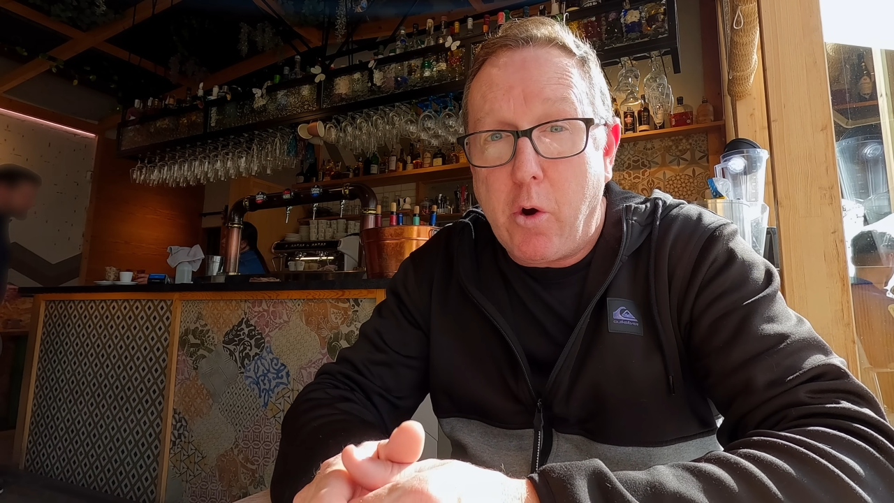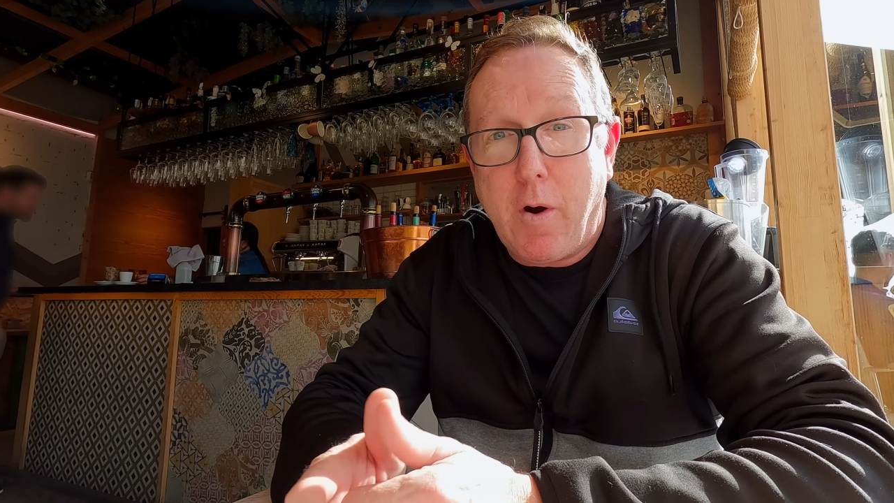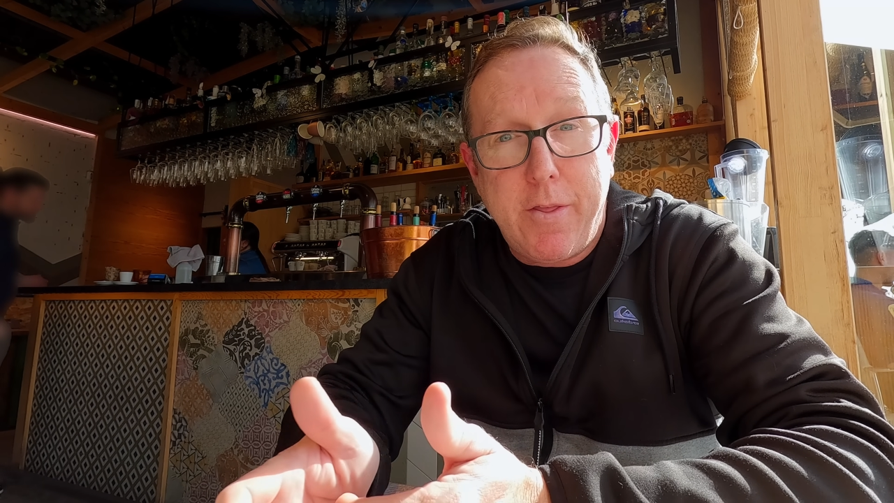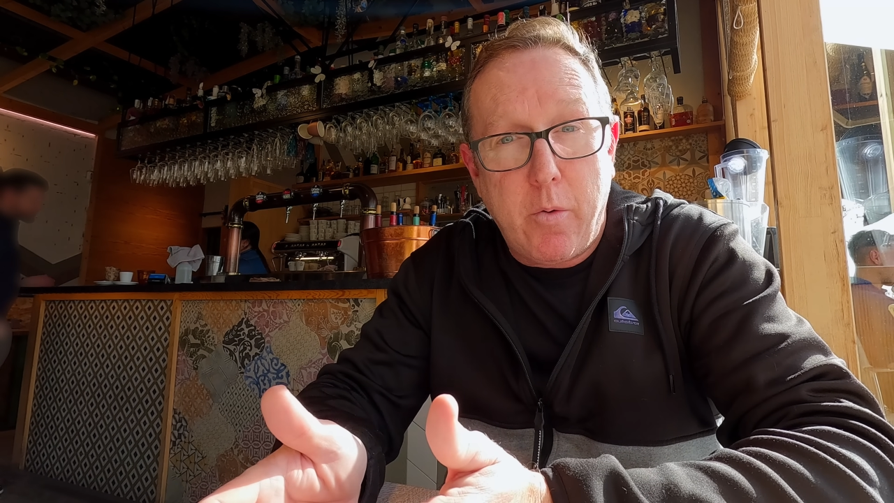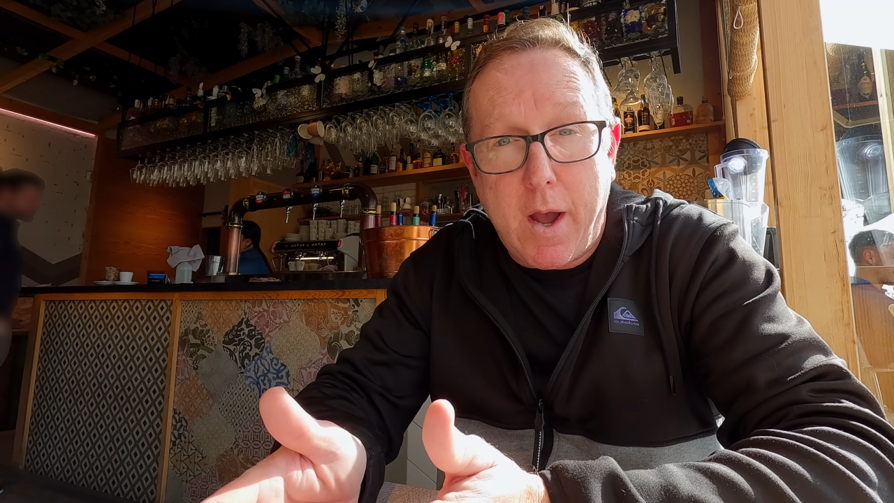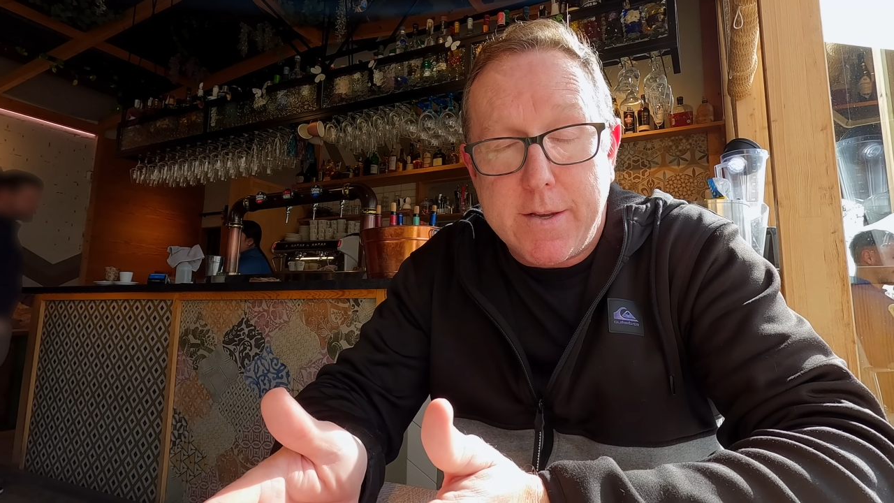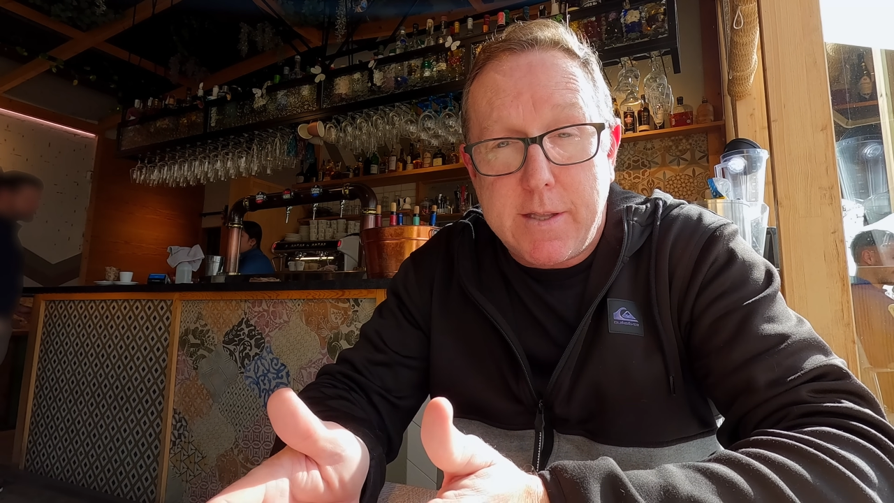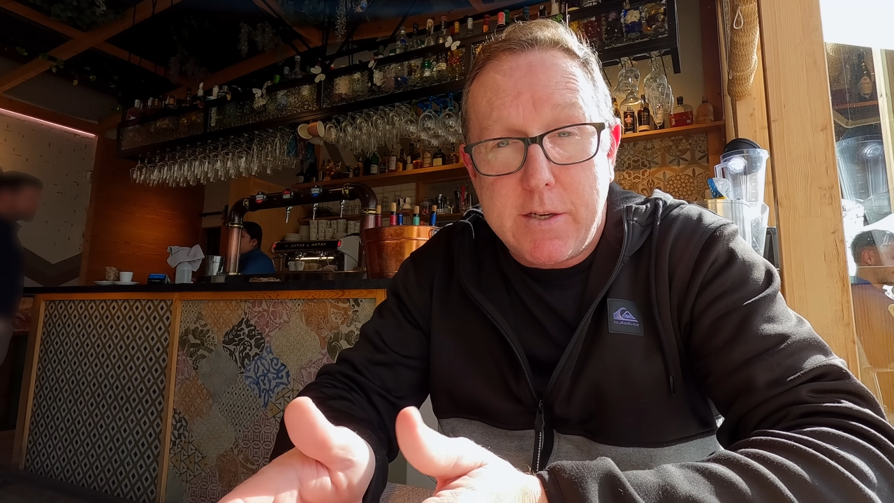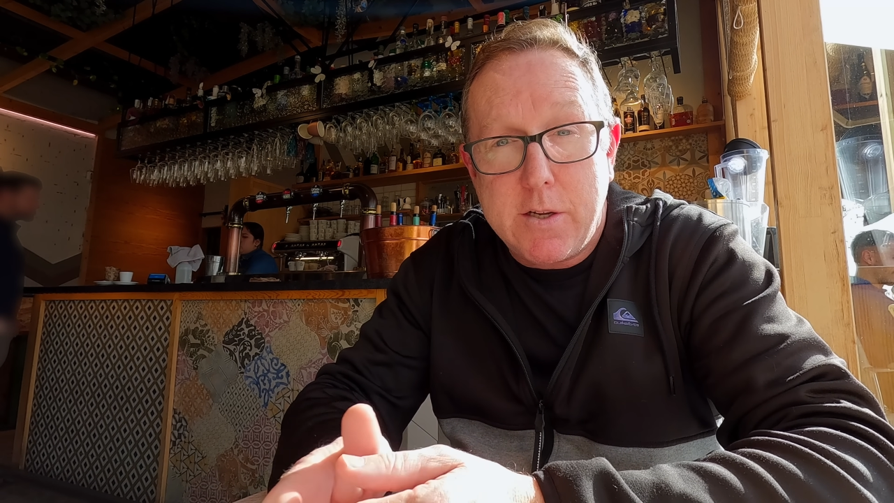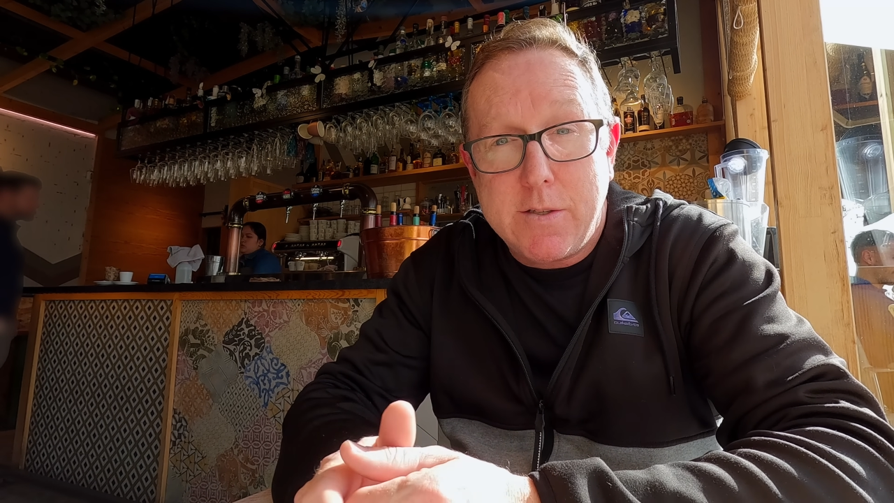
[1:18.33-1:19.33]
or other rice
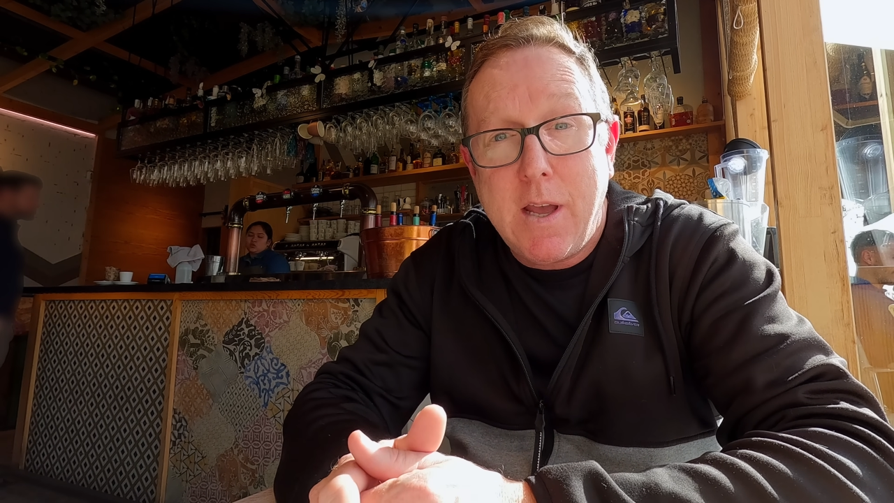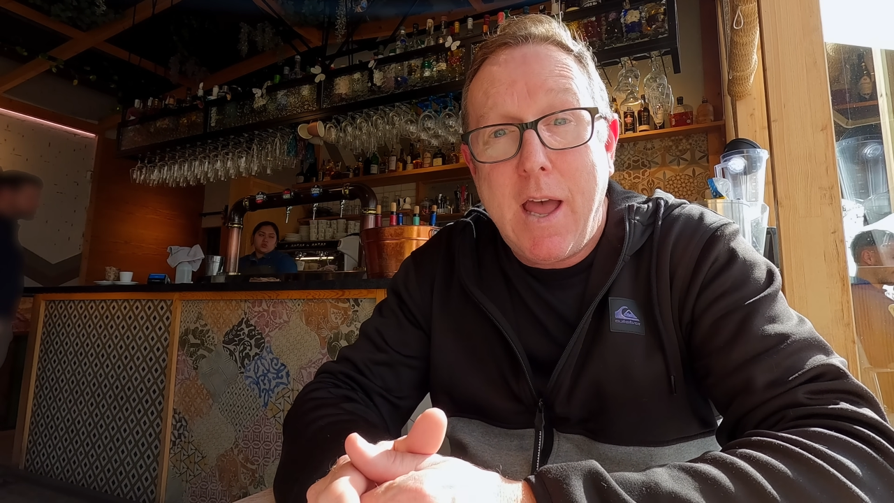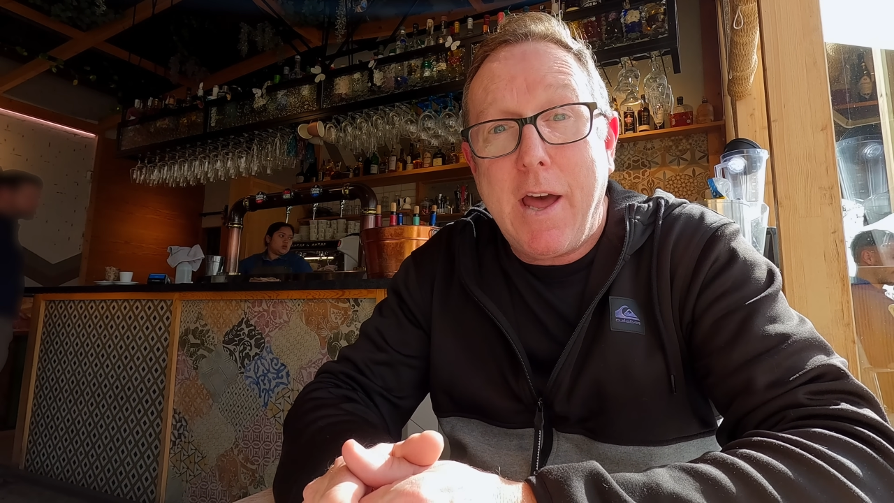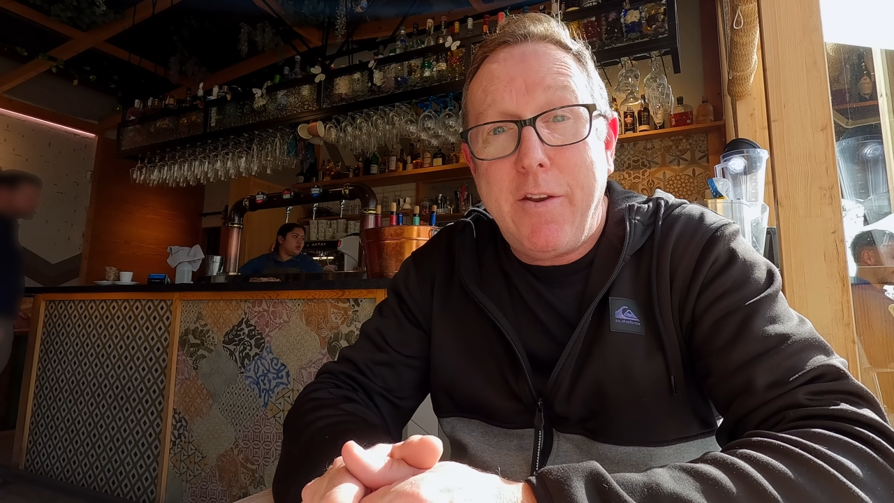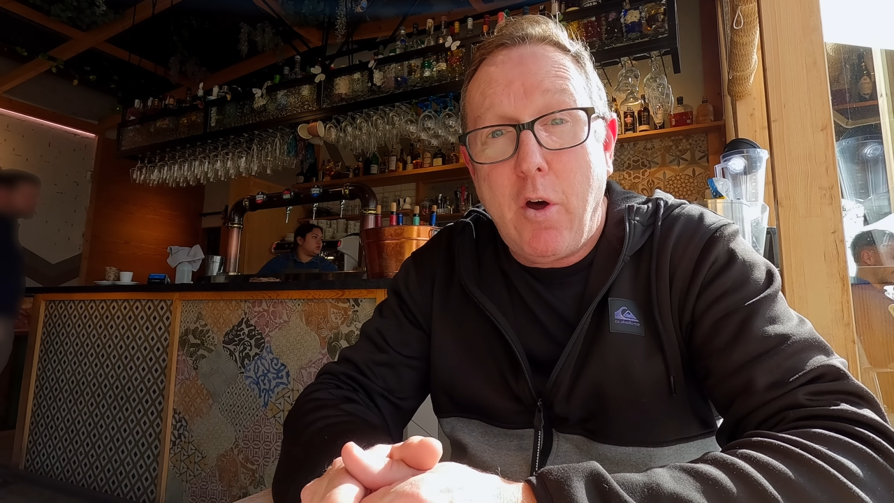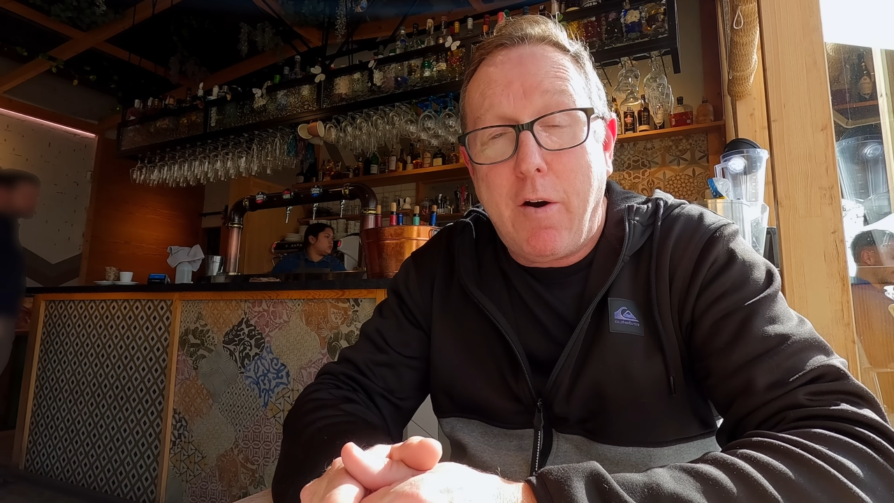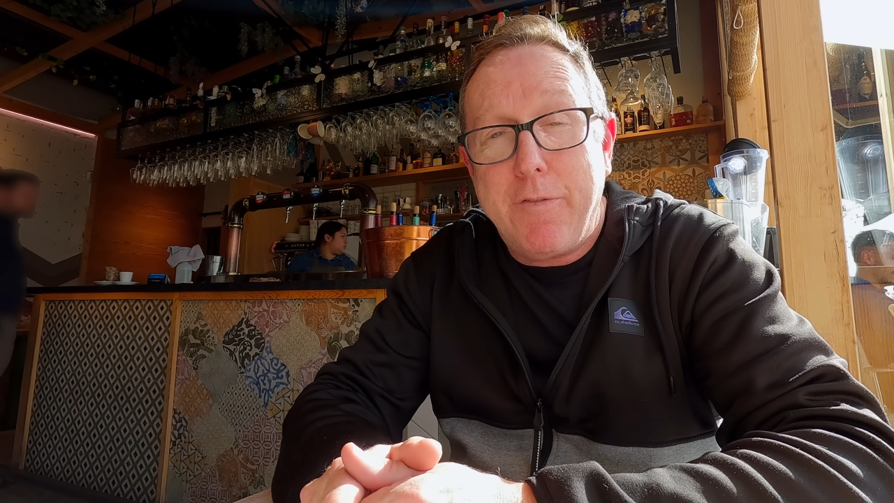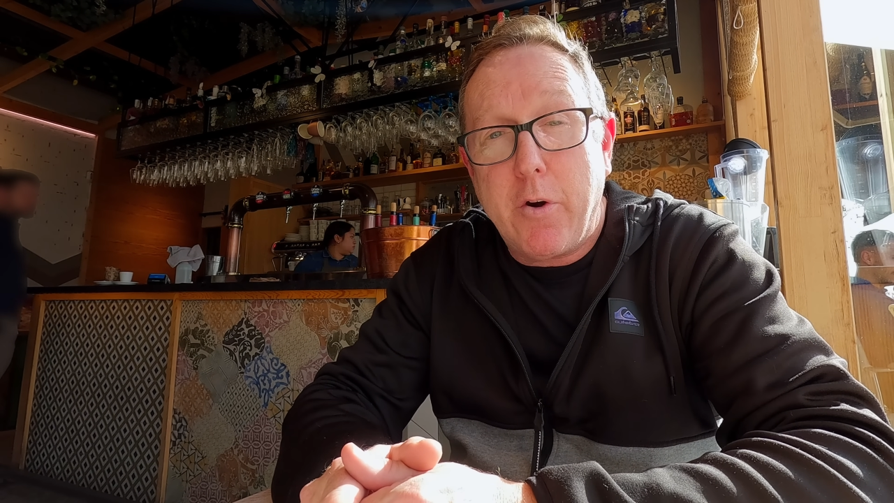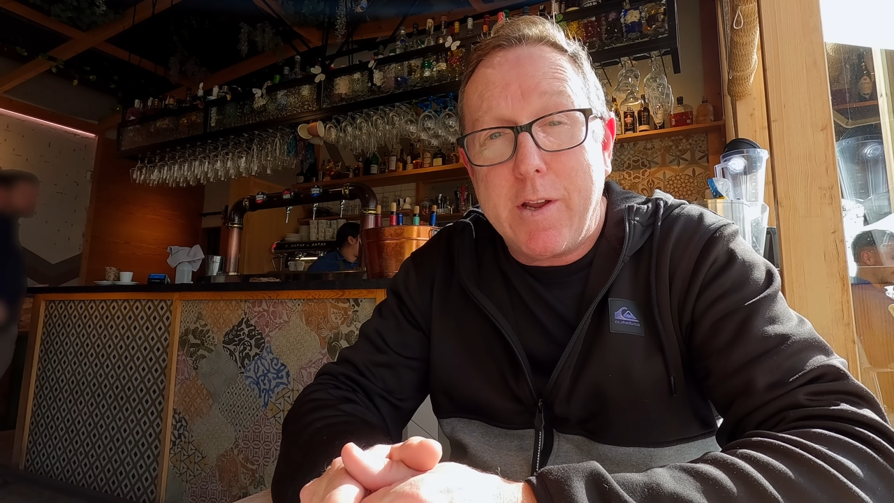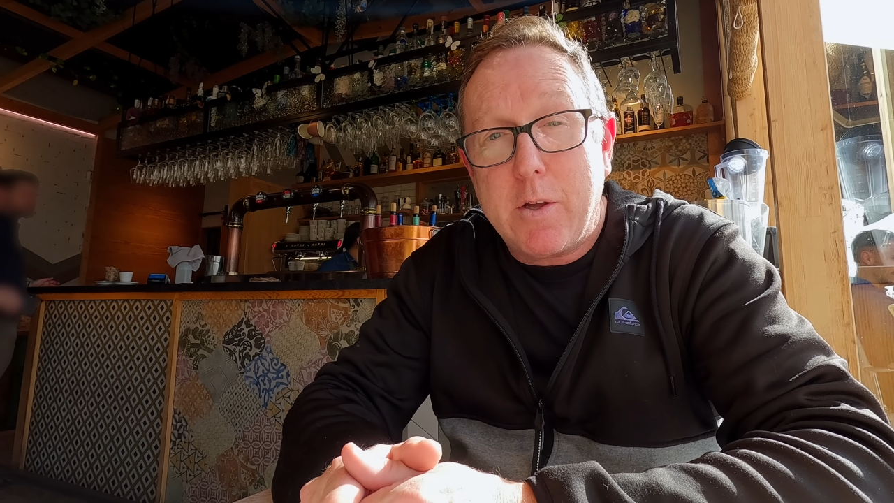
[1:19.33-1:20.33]
dishes are not
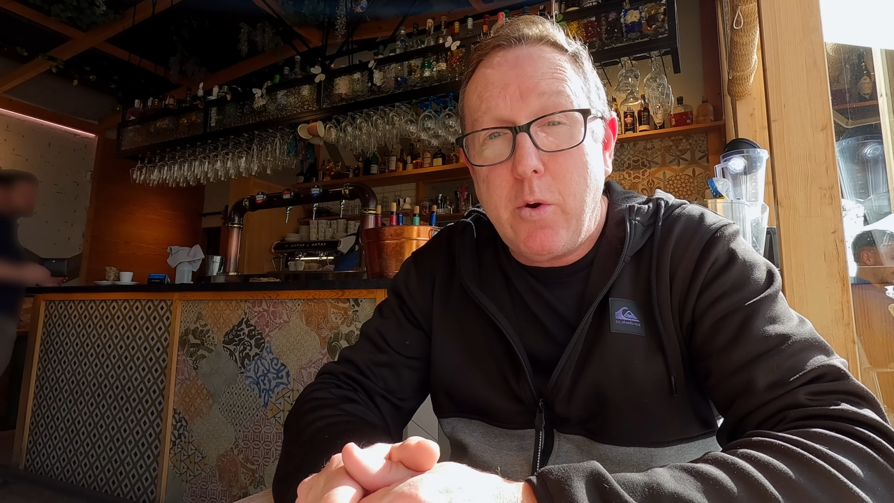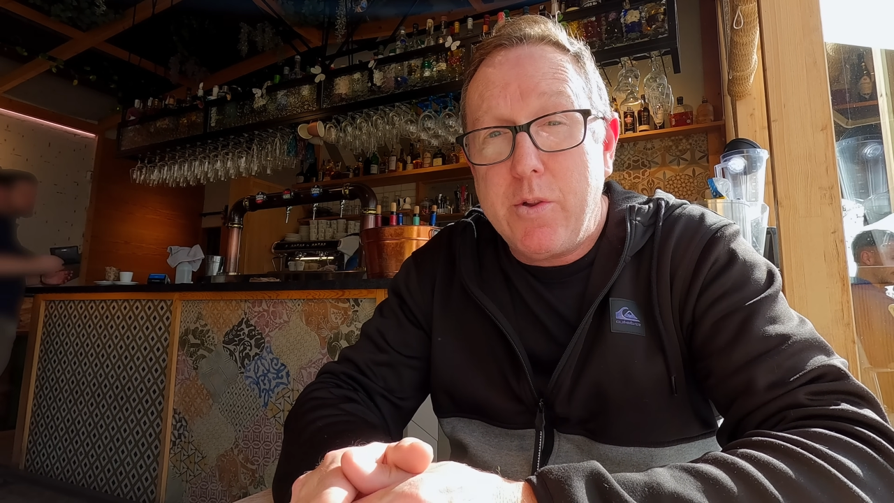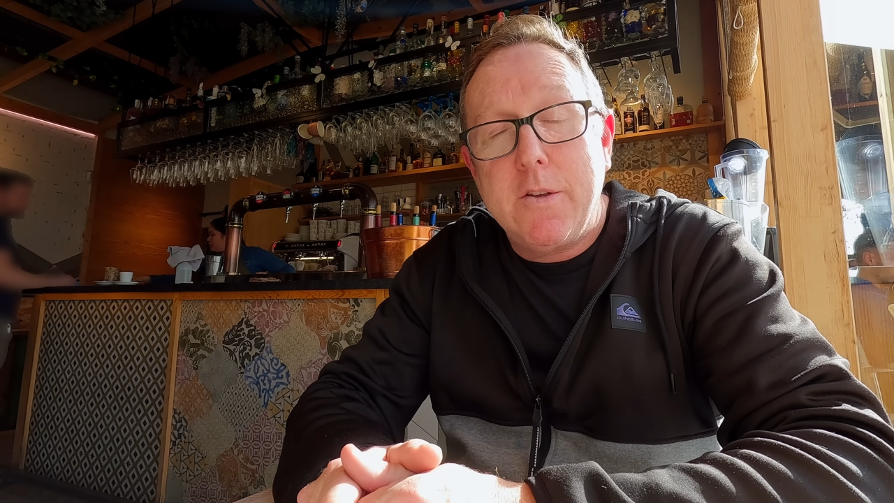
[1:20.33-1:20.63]
very good.